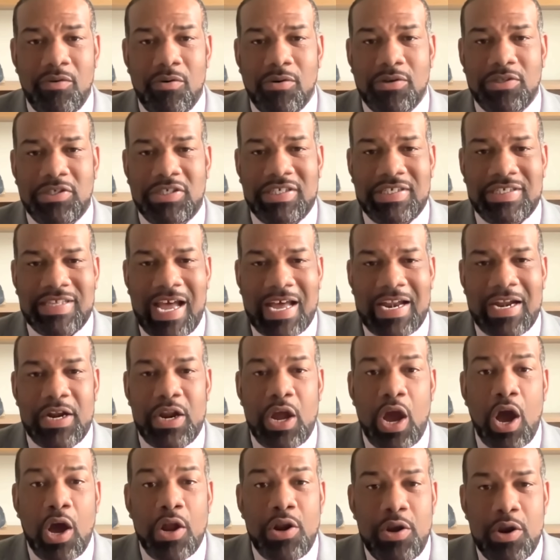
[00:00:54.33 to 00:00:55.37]
Of course, she's not
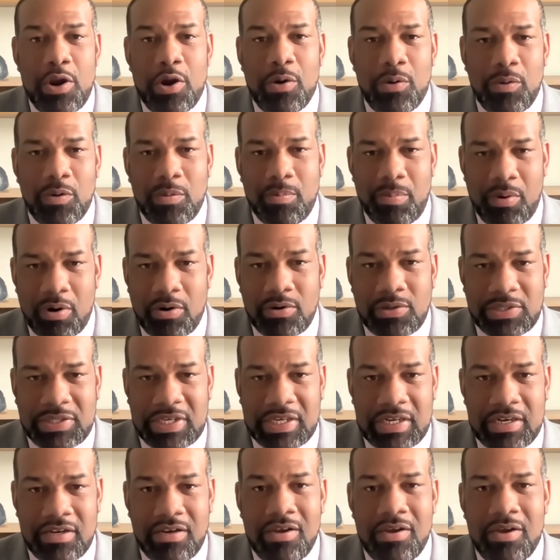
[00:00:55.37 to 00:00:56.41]
an unknown
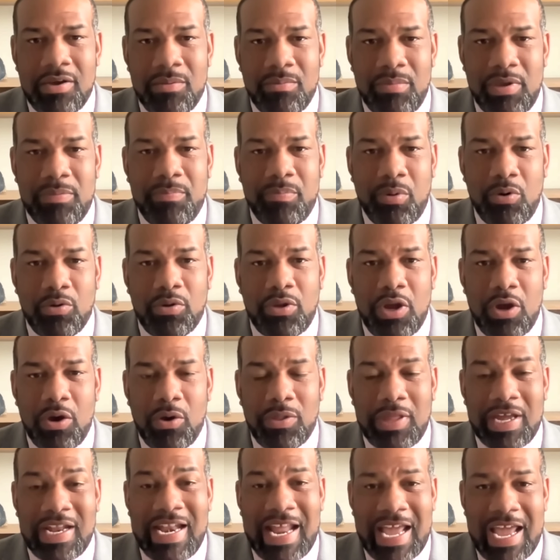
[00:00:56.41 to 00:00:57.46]
person people
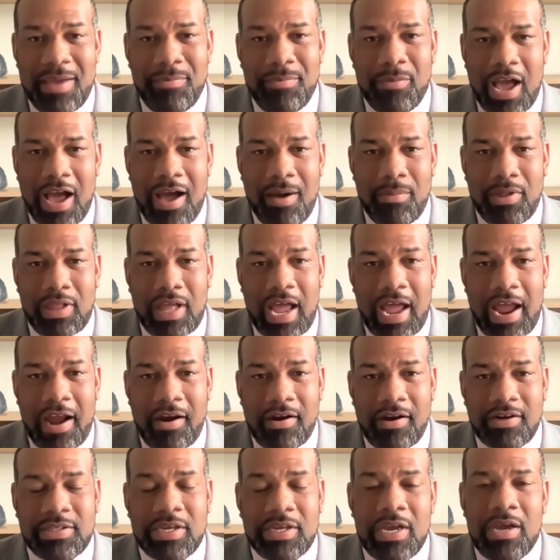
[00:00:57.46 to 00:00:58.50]
know the name Kamala
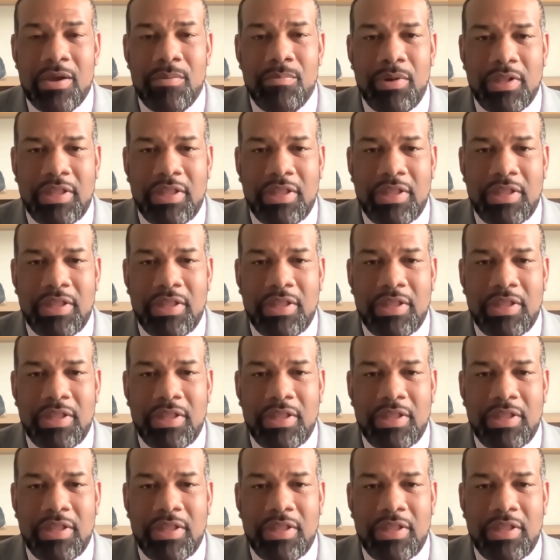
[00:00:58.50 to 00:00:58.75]
Harris,